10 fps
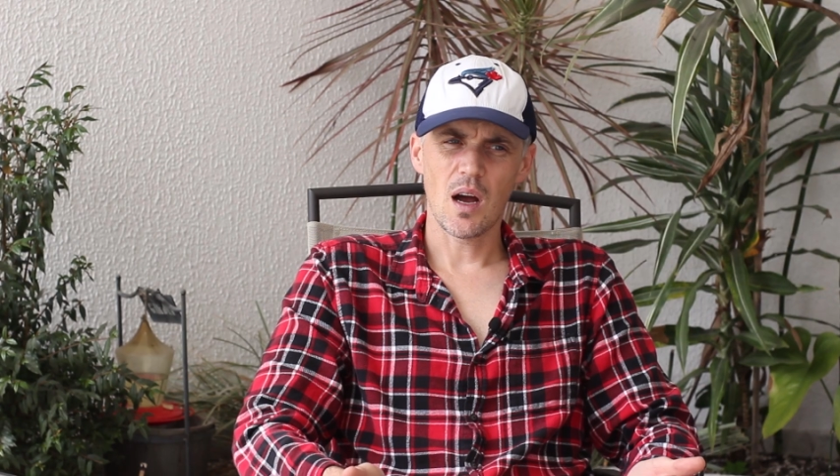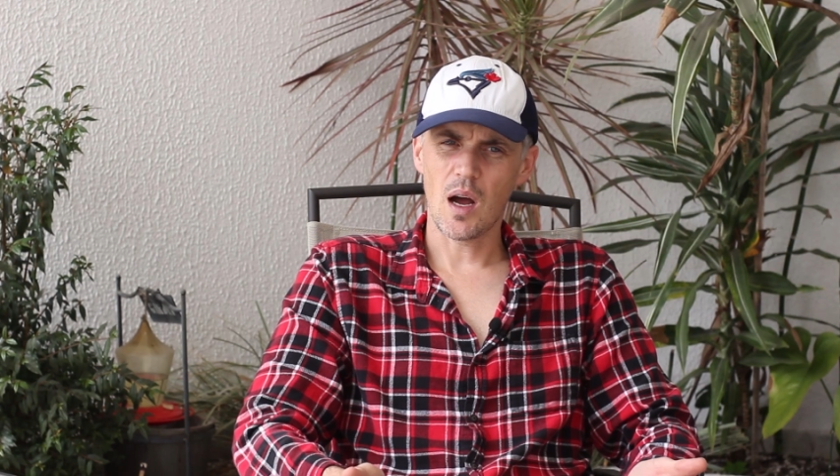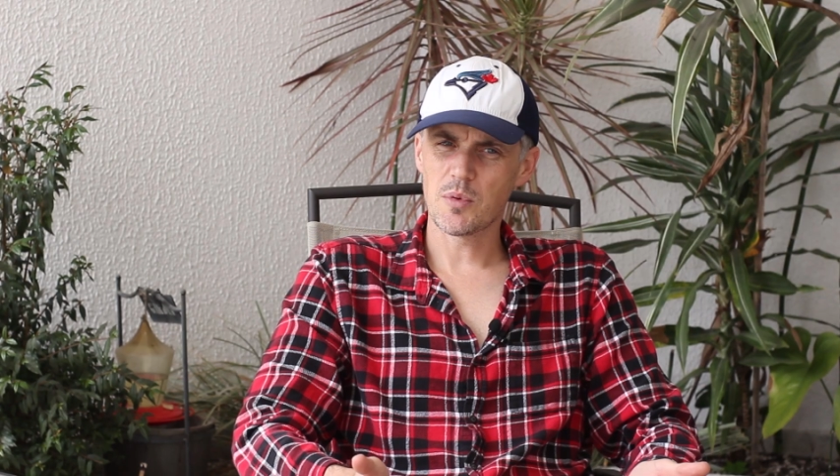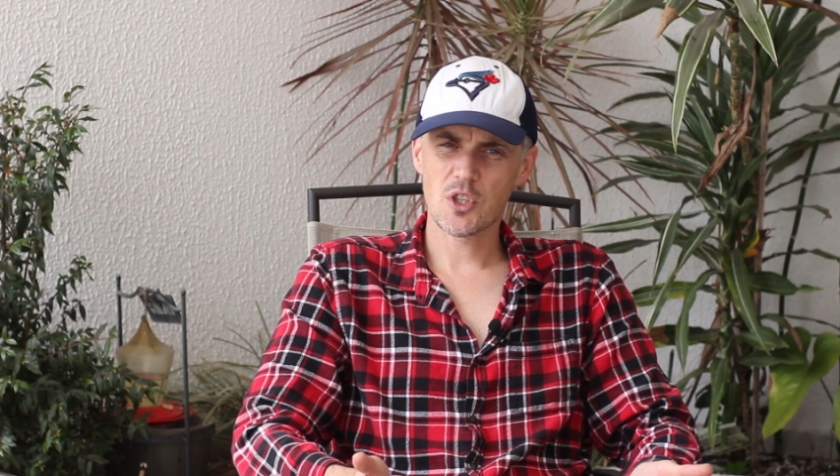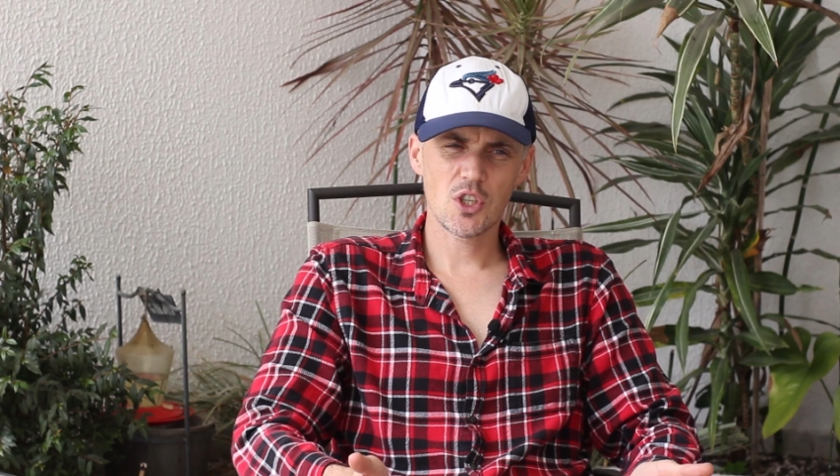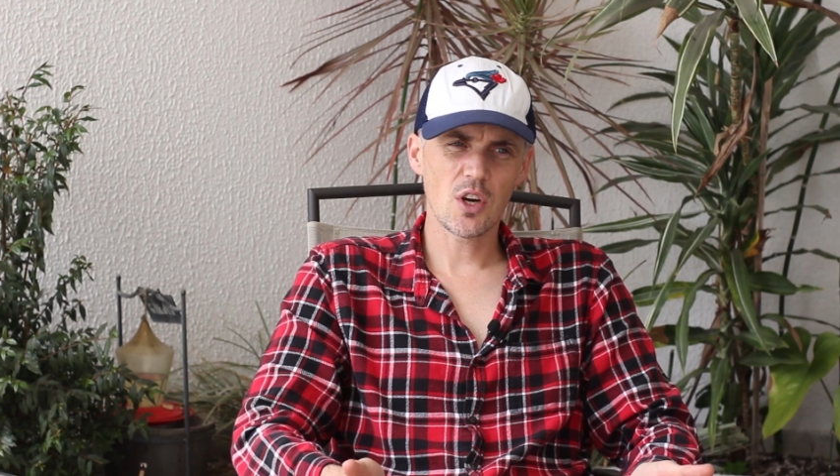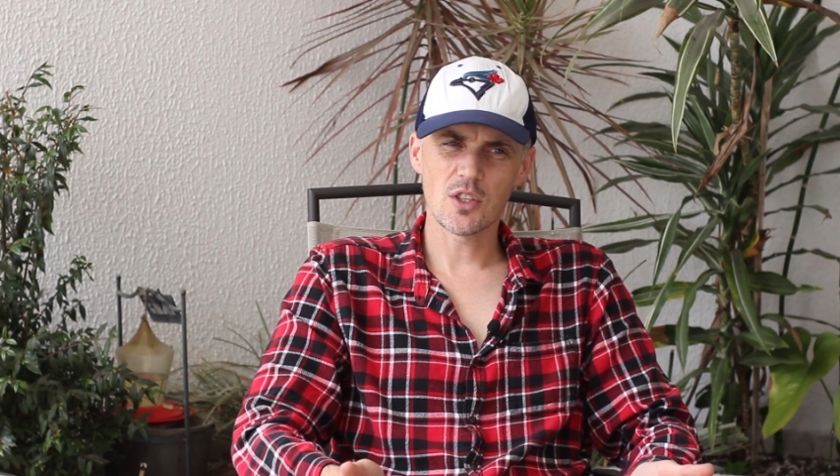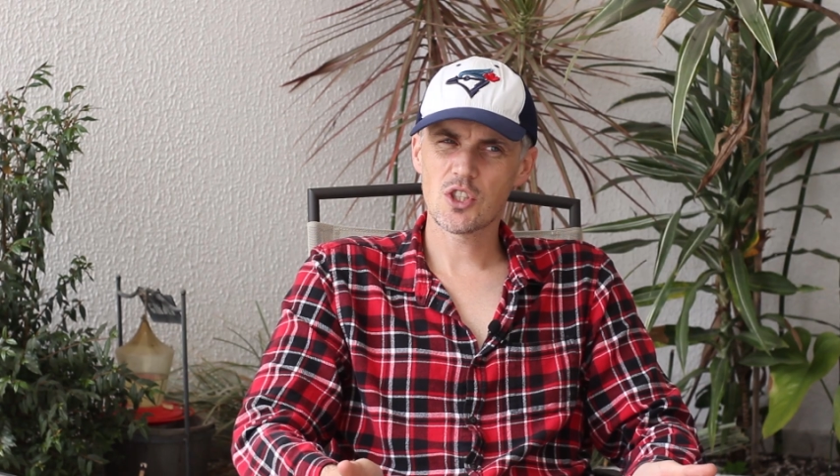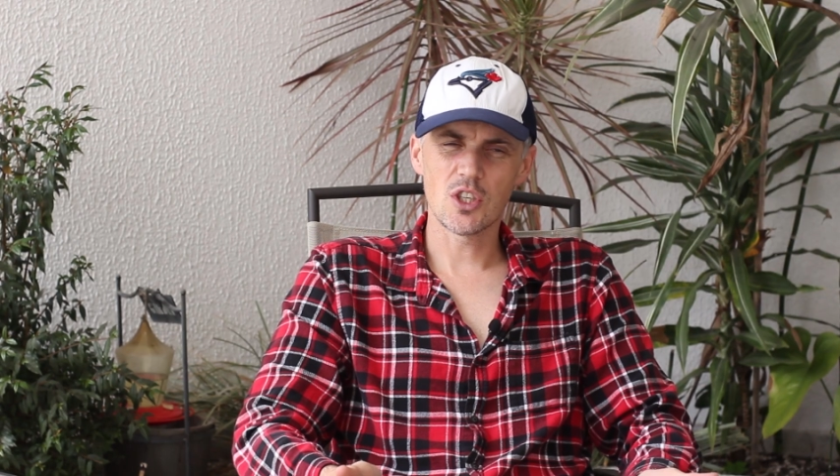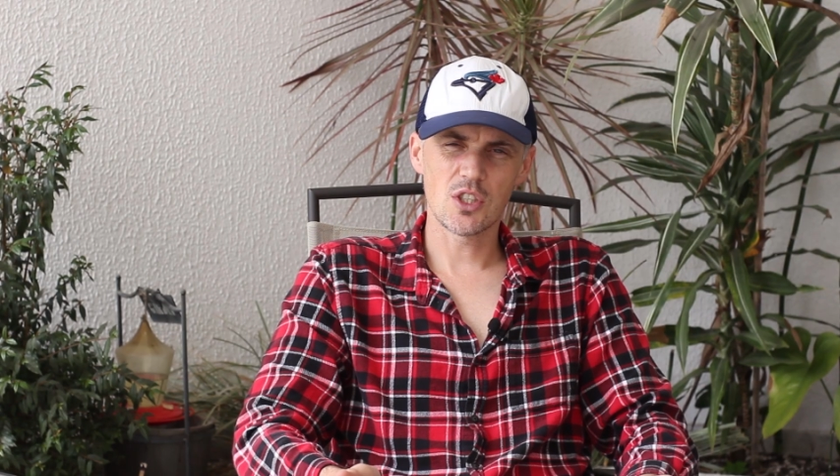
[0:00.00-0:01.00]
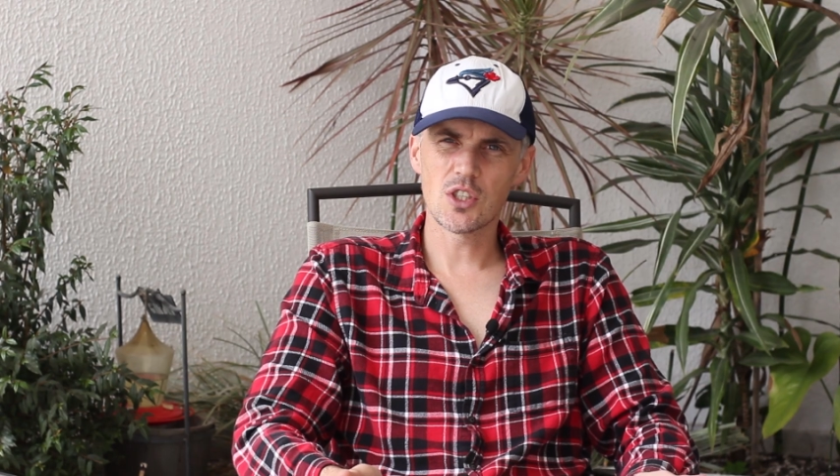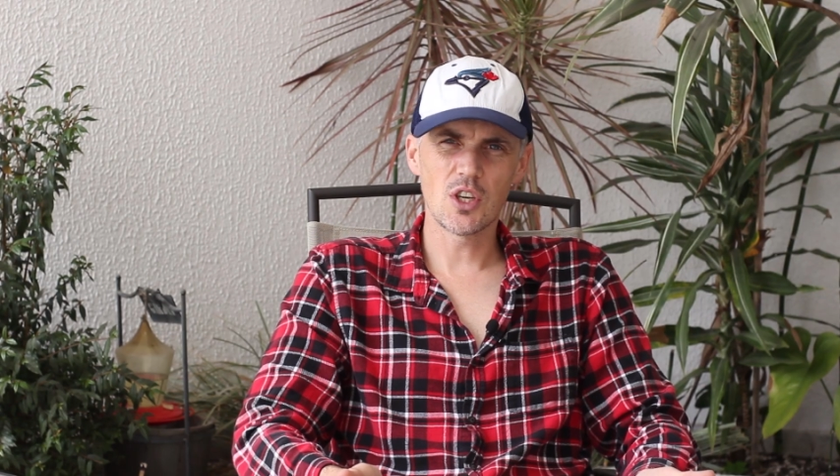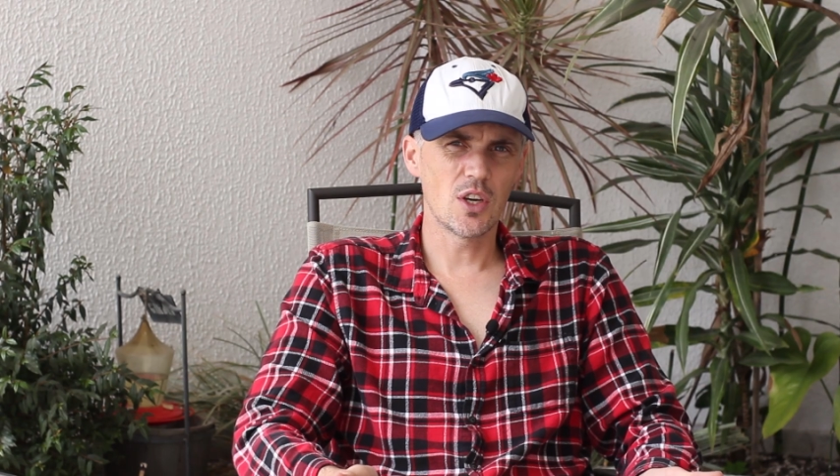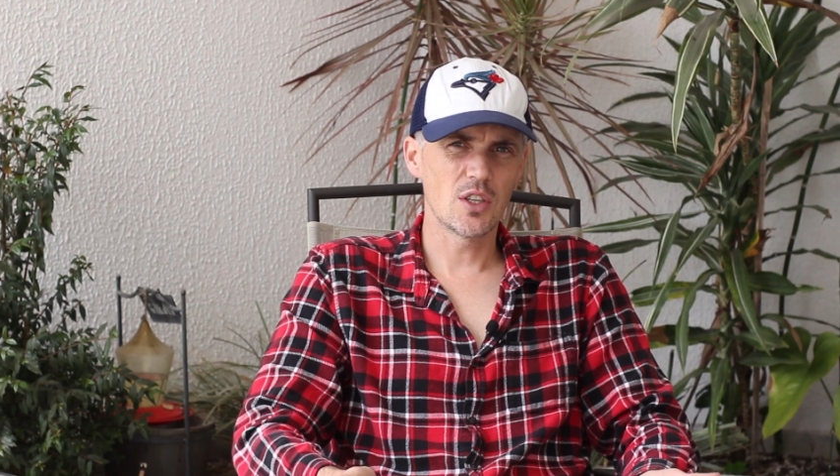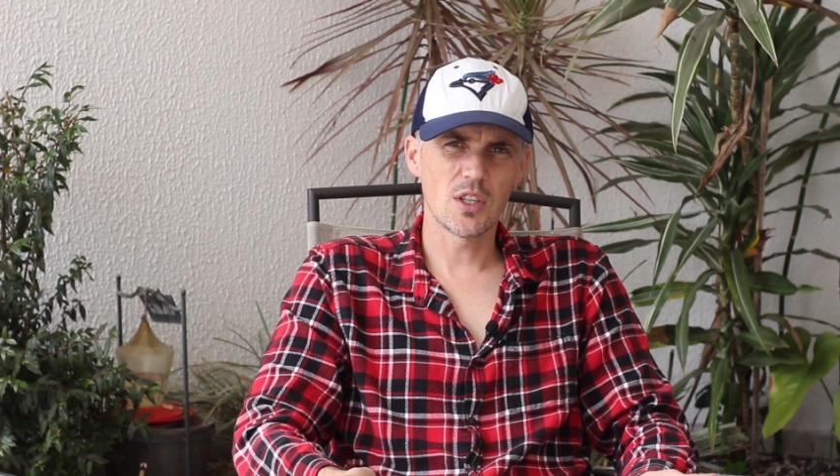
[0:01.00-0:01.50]
I'm sure it's just as
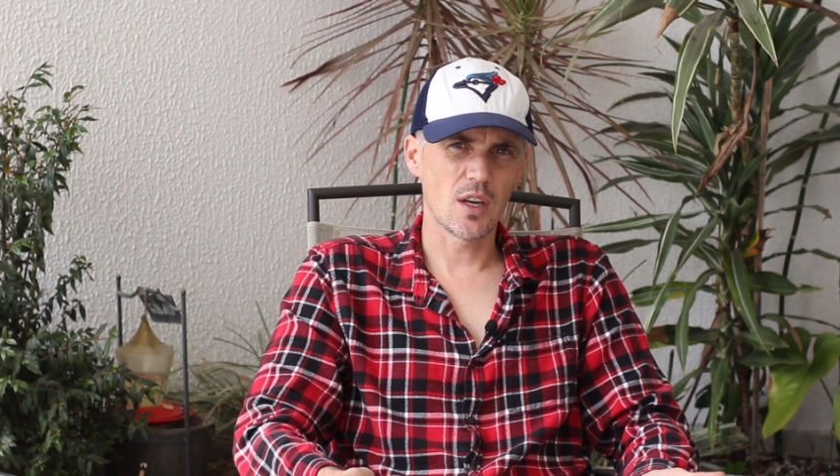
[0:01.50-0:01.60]
good as